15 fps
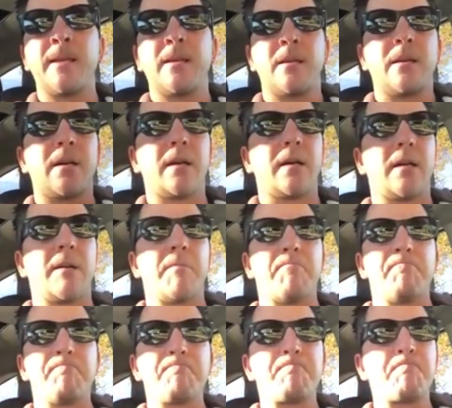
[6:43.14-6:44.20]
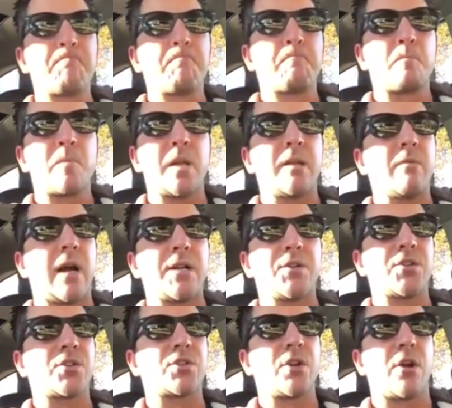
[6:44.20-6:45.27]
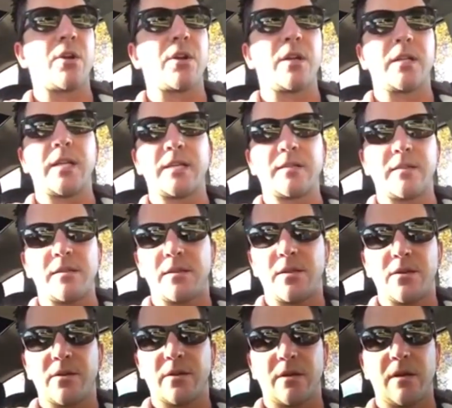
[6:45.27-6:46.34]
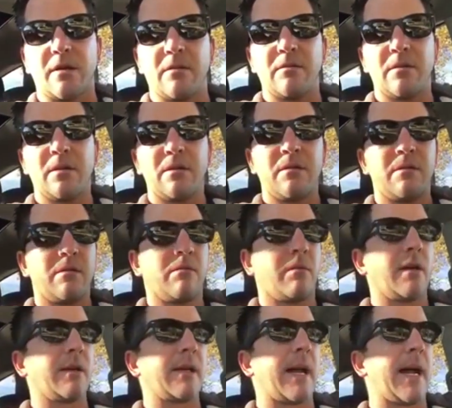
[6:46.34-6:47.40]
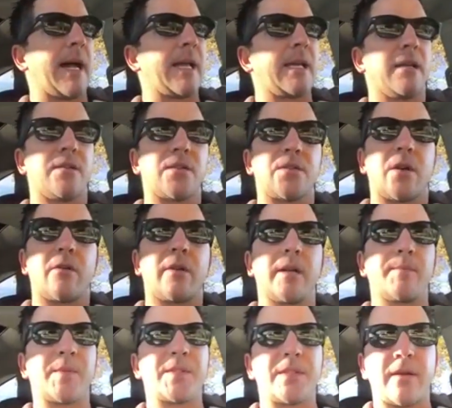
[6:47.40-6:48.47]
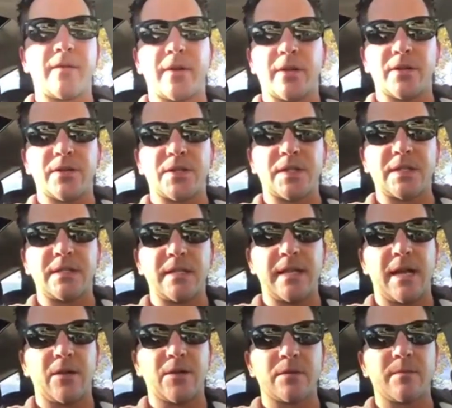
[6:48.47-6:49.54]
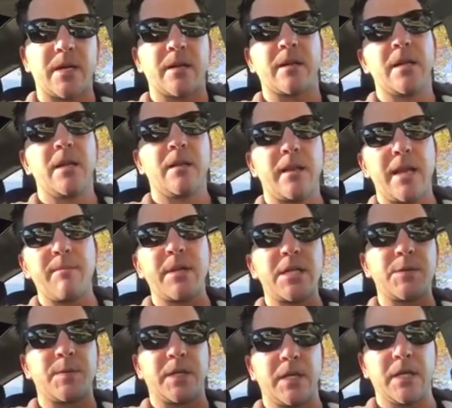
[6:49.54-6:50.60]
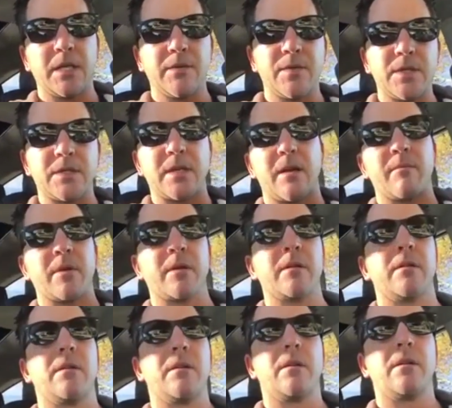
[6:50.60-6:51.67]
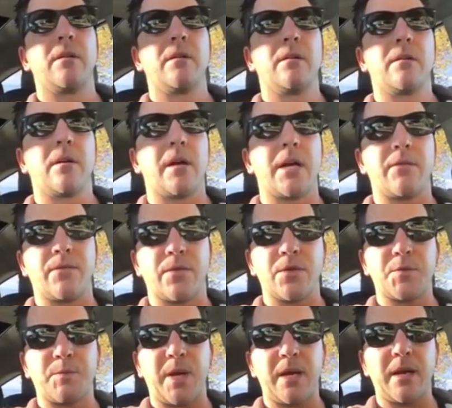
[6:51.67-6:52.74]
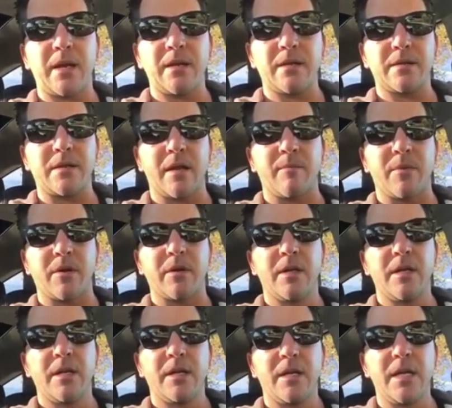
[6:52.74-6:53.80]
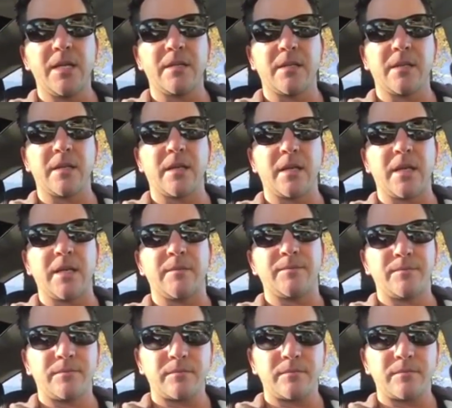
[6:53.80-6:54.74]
and I just started it less than a year ago. One guy, his is already up to $760 a month. That means beginning of December, all right, first payday in December, he's going to get